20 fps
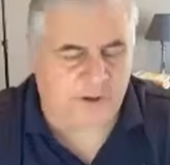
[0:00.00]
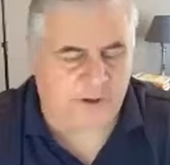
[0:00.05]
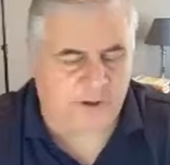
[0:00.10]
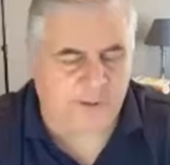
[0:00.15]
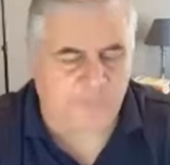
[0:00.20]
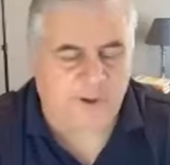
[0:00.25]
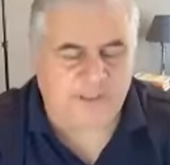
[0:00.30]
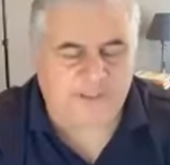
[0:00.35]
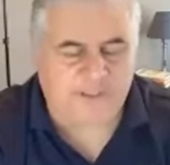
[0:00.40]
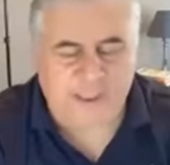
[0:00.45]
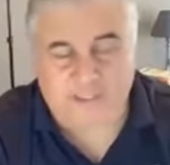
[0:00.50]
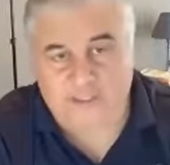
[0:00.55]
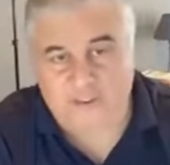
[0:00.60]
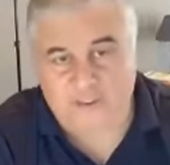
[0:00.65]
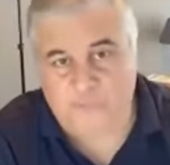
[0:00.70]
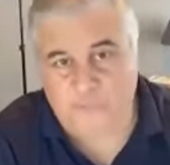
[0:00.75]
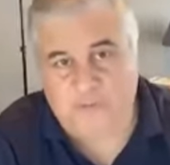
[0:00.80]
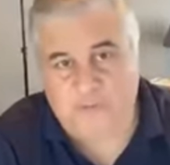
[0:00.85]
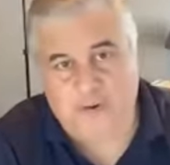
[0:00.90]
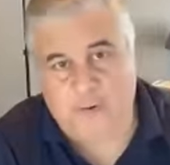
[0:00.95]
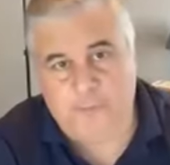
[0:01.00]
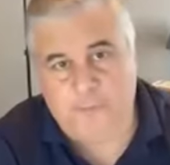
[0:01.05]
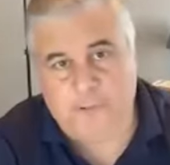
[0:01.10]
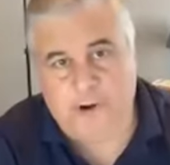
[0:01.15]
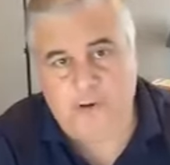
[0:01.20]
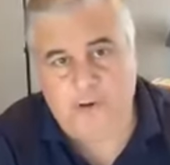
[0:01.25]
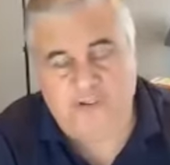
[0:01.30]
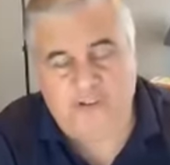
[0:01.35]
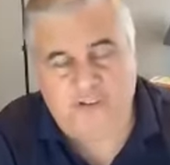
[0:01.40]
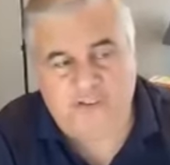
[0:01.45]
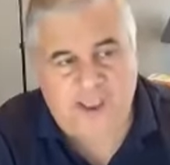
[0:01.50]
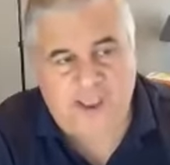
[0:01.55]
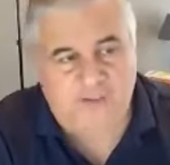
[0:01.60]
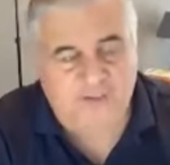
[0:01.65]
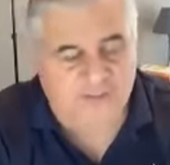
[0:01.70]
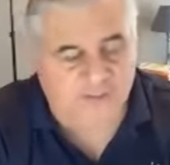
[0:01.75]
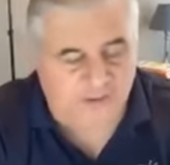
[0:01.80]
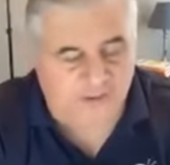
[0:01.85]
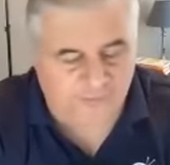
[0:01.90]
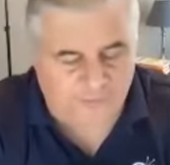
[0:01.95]
going to take this from two approaches.
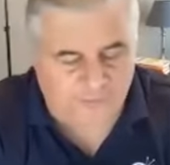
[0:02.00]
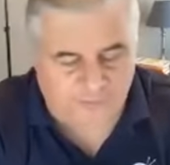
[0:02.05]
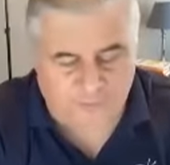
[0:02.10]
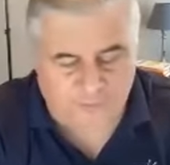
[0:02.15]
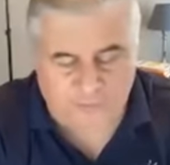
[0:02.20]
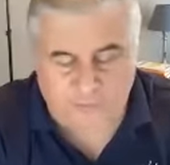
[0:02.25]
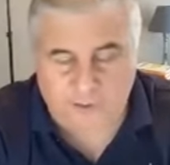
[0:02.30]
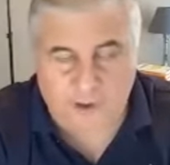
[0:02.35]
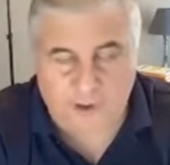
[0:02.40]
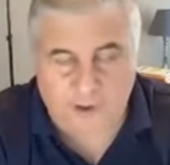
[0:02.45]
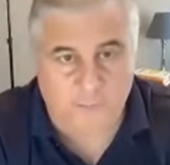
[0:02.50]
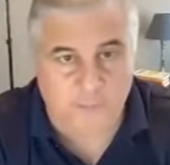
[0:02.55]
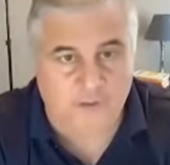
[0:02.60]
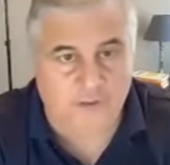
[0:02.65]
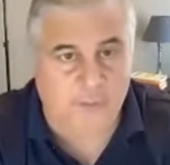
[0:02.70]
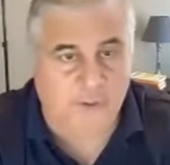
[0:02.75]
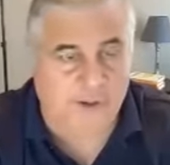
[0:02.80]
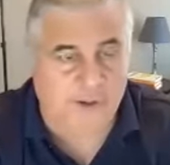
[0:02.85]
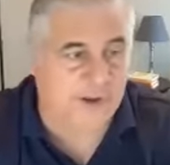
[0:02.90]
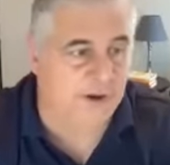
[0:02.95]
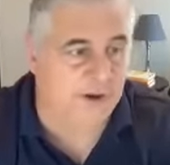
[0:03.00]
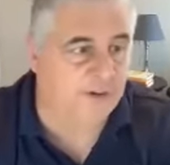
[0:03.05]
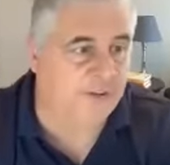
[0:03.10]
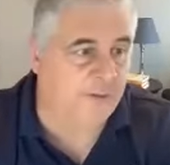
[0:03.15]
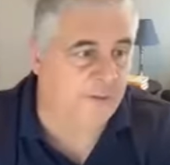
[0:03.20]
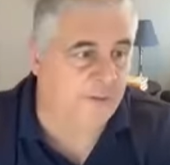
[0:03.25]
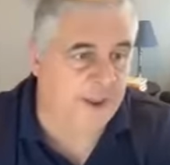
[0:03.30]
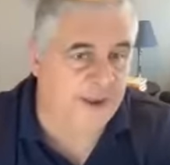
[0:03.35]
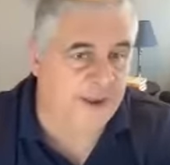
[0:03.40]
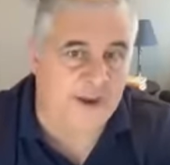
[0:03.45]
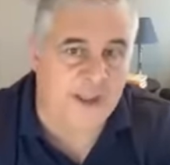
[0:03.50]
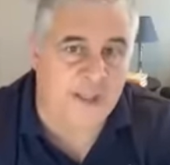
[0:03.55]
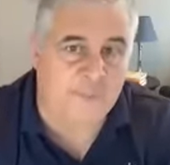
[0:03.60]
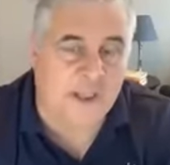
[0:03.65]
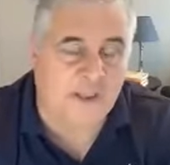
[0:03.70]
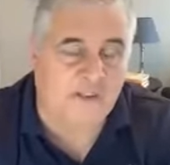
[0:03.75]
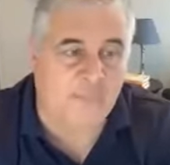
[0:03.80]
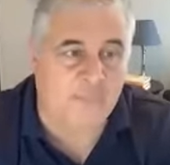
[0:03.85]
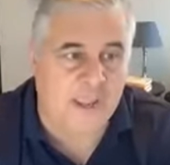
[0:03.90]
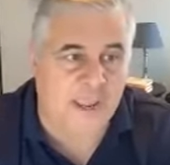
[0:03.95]
Obviously, for, almost 20 years, I ran an
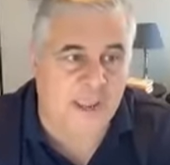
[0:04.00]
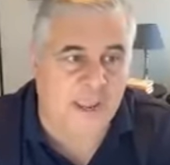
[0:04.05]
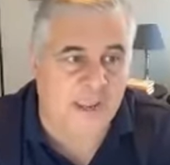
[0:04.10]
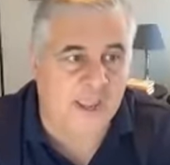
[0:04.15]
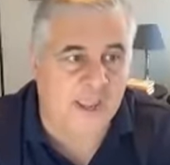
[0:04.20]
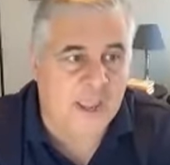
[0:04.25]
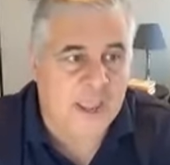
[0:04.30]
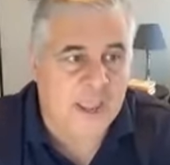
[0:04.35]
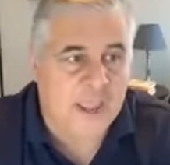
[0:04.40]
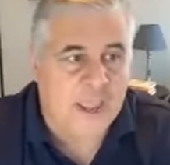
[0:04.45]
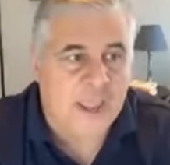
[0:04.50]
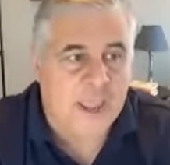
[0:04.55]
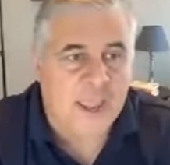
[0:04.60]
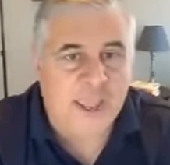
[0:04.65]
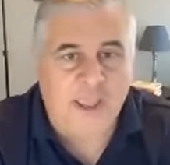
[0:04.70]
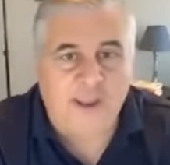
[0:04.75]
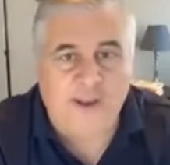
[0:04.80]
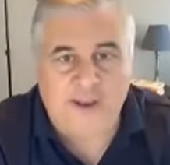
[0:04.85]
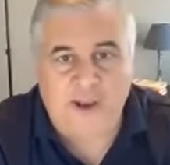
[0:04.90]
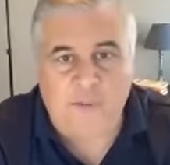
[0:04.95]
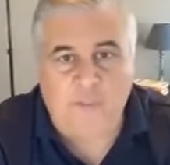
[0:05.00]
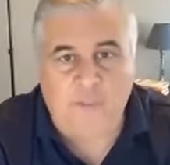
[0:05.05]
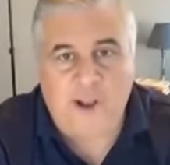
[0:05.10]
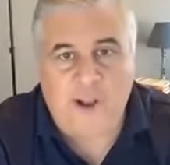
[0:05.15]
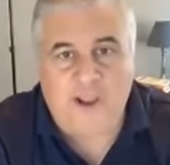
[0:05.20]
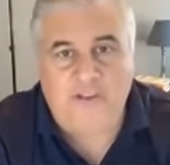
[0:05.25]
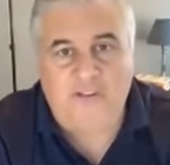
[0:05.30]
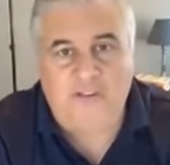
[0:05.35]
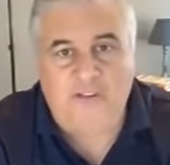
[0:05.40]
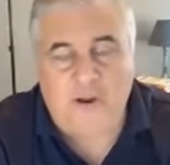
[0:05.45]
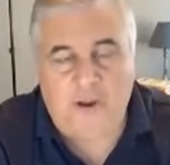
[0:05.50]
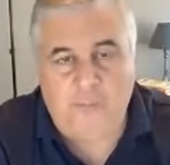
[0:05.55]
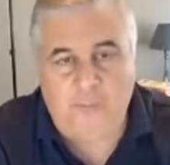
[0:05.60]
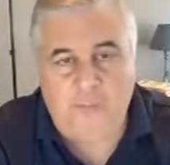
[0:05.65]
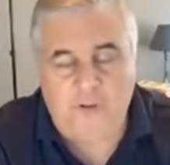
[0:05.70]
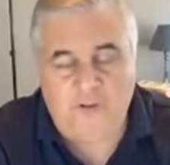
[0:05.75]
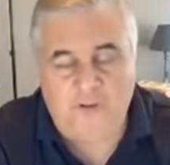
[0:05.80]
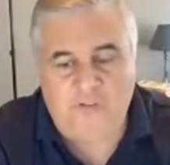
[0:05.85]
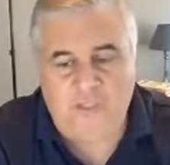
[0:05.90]
MSP. And, what I saw was